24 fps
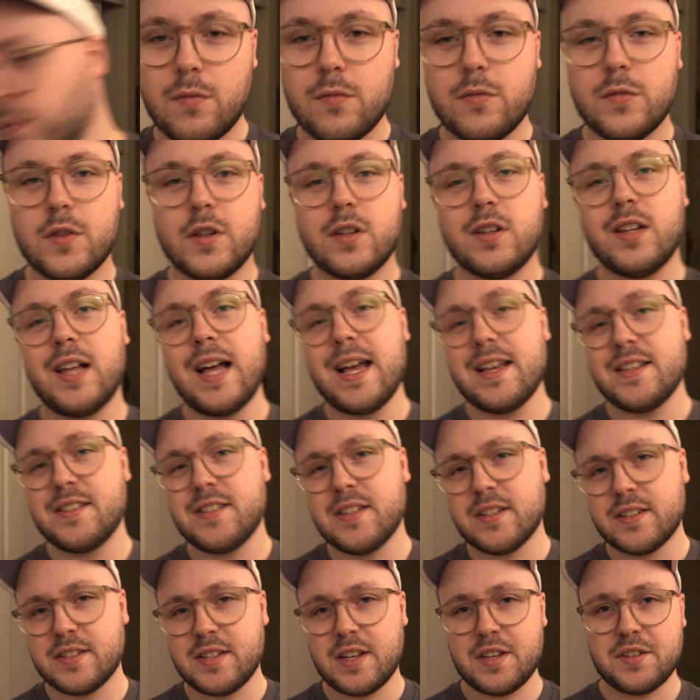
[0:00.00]
The
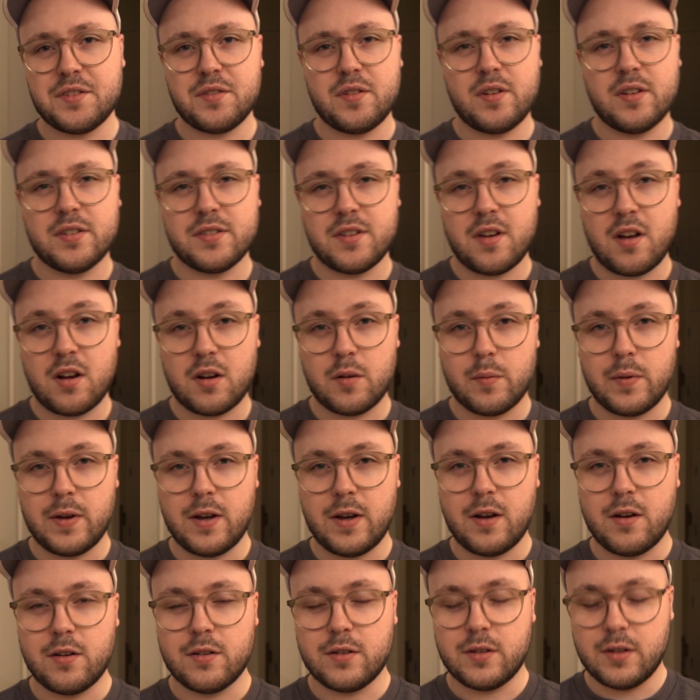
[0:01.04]
last accessory I'll talk
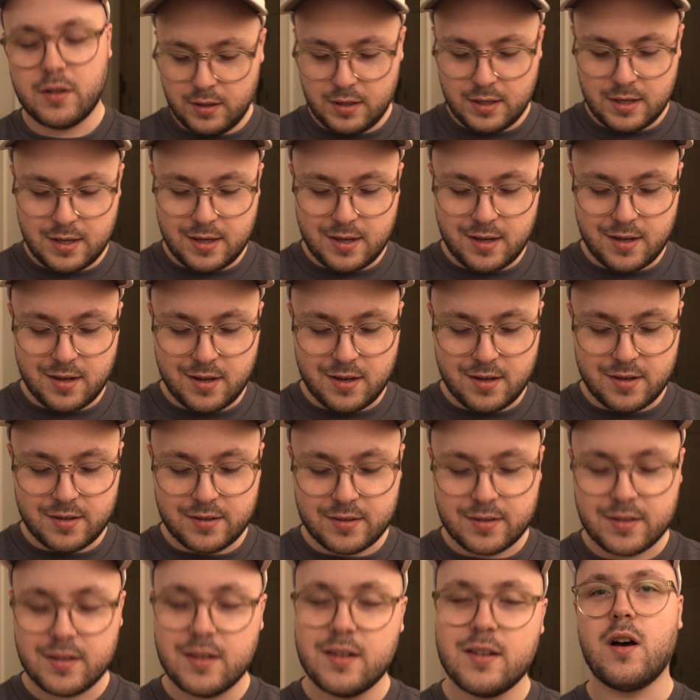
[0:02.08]
about
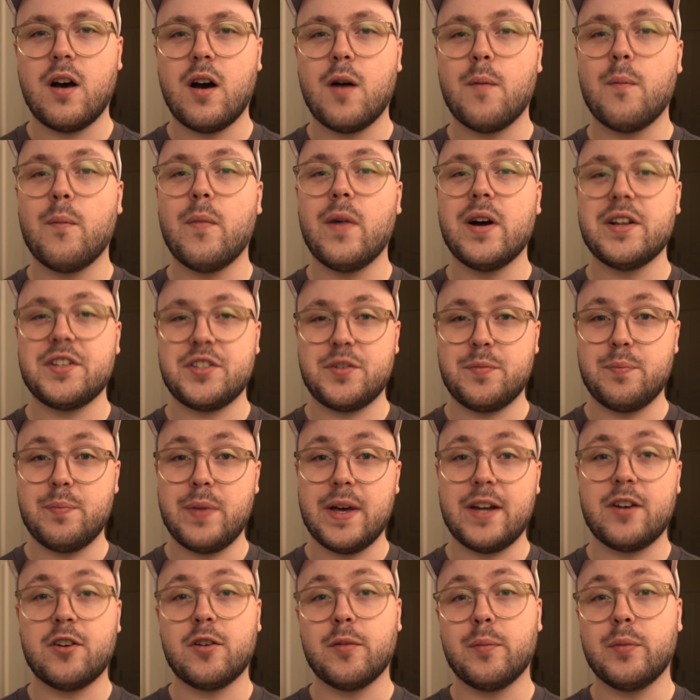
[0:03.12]
is a much
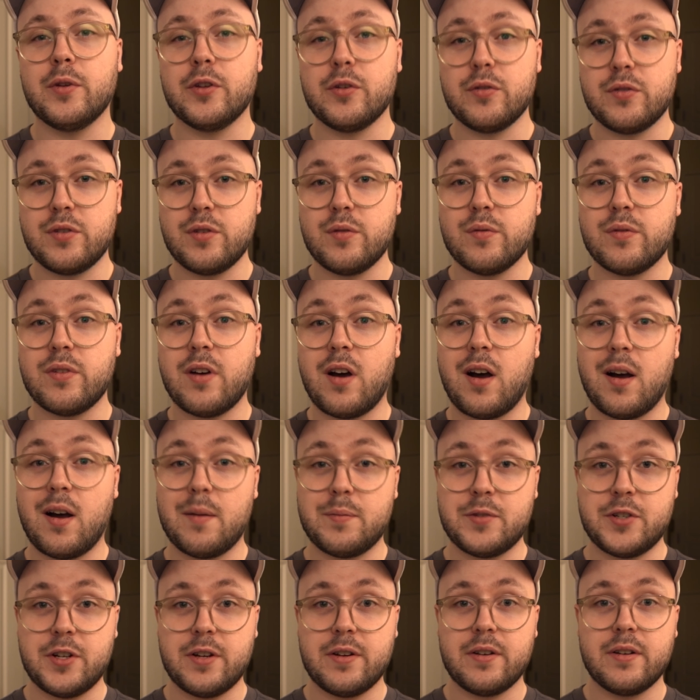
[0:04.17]
better Bluetooth
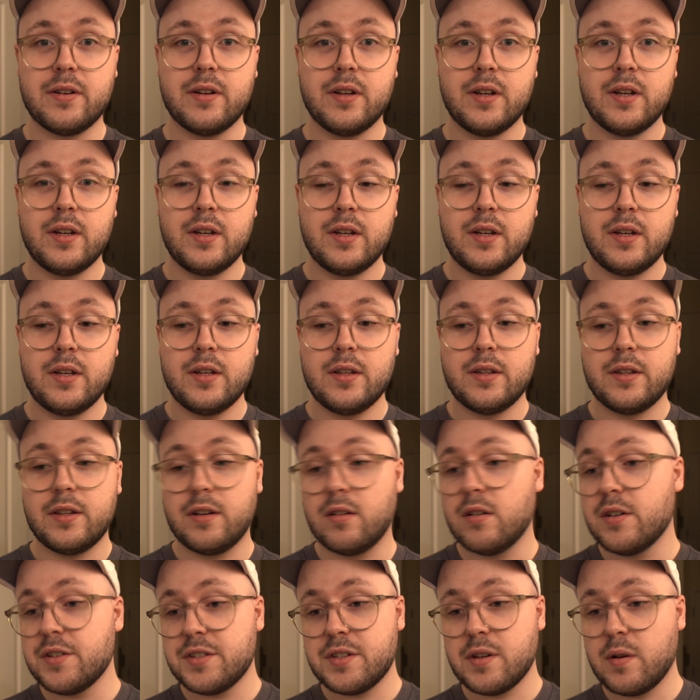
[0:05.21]
option.
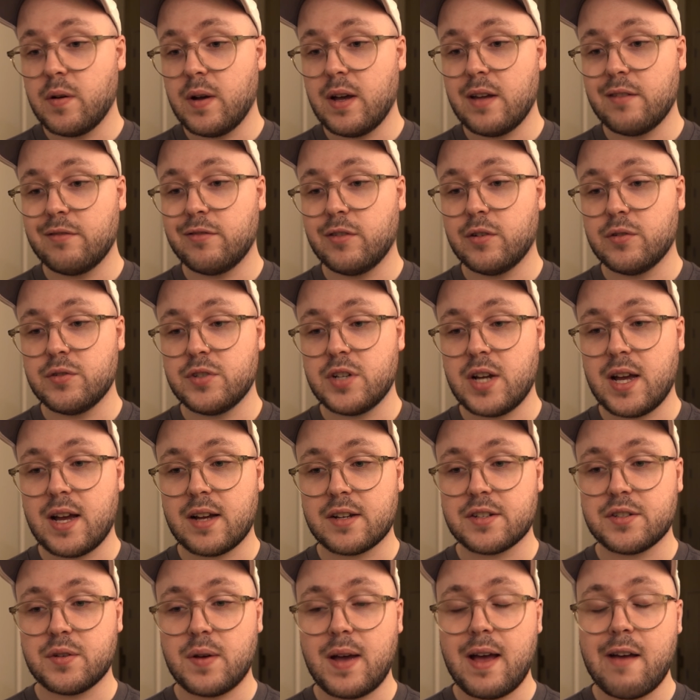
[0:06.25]
There is no headphone
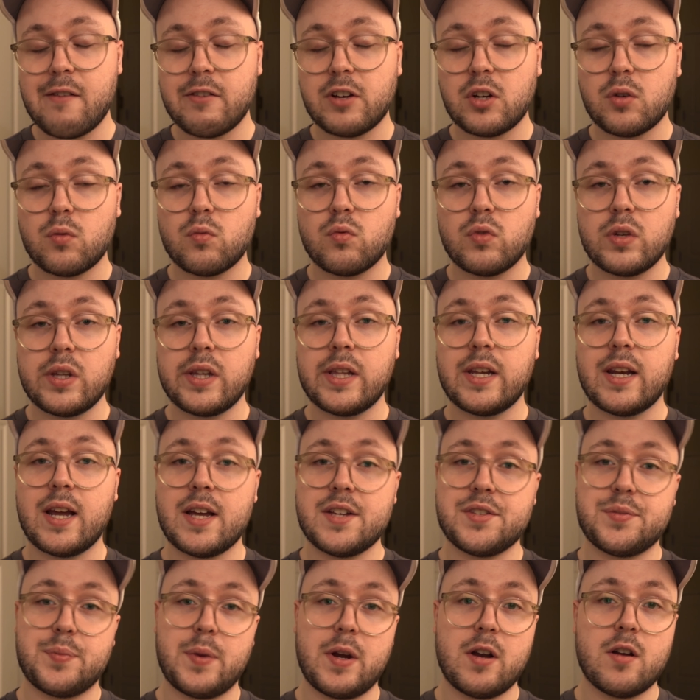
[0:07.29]
jack, so having a really
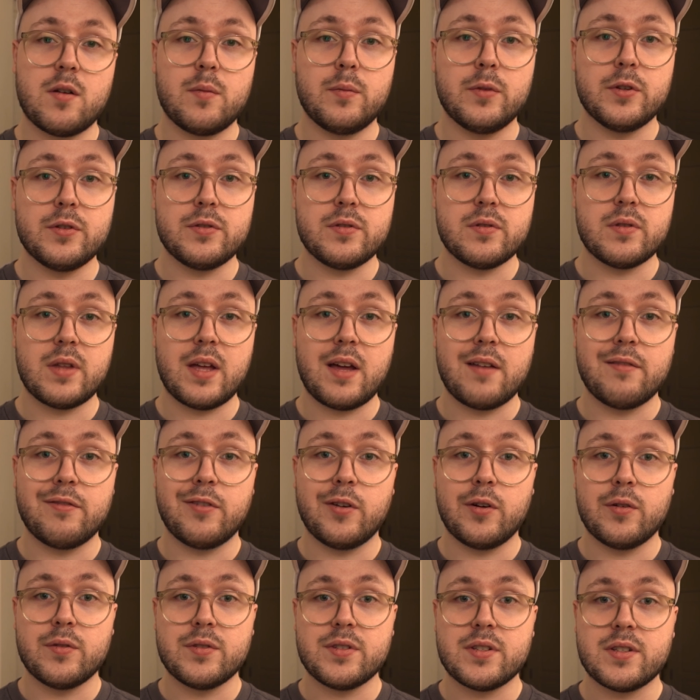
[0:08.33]
nice pair of Bluetooth
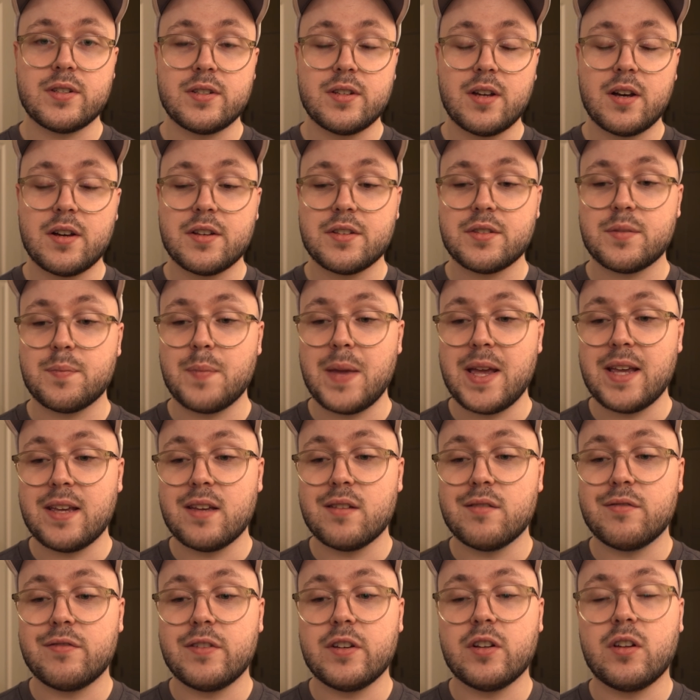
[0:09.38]
headphones does make
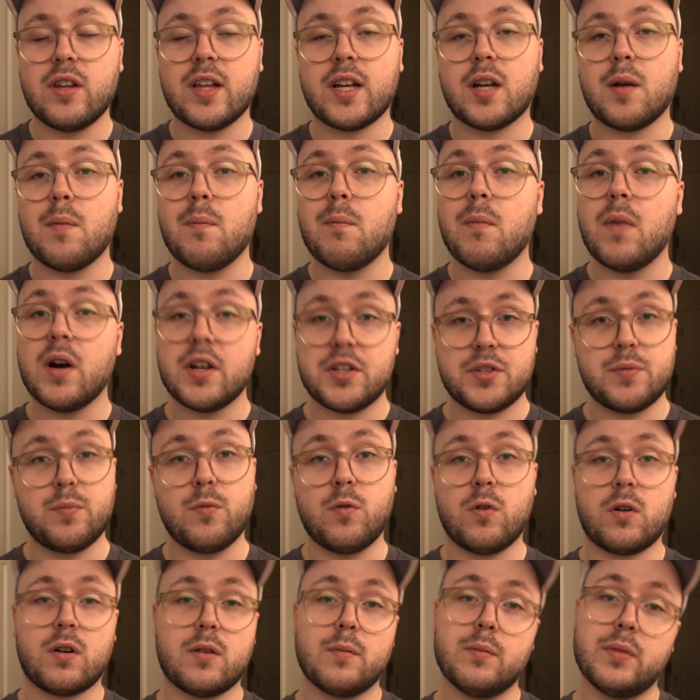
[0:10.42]
it feel like a much
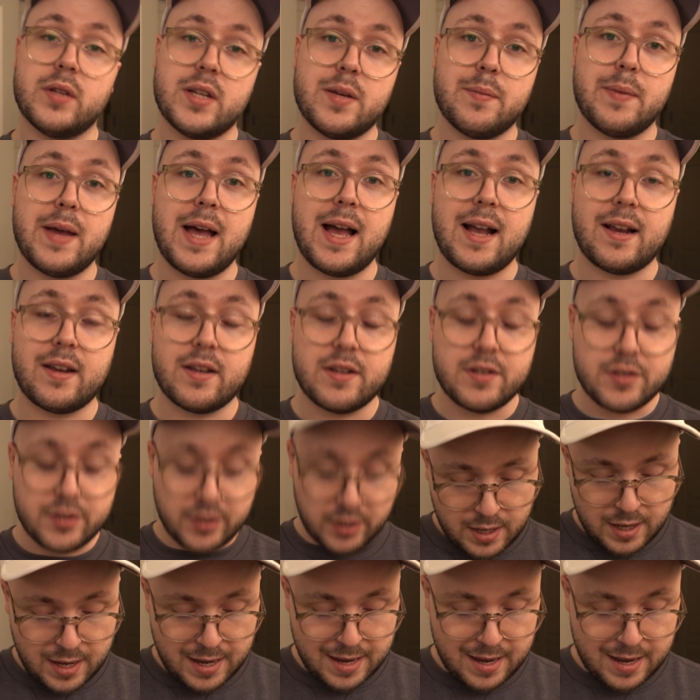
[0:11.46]
more complete package.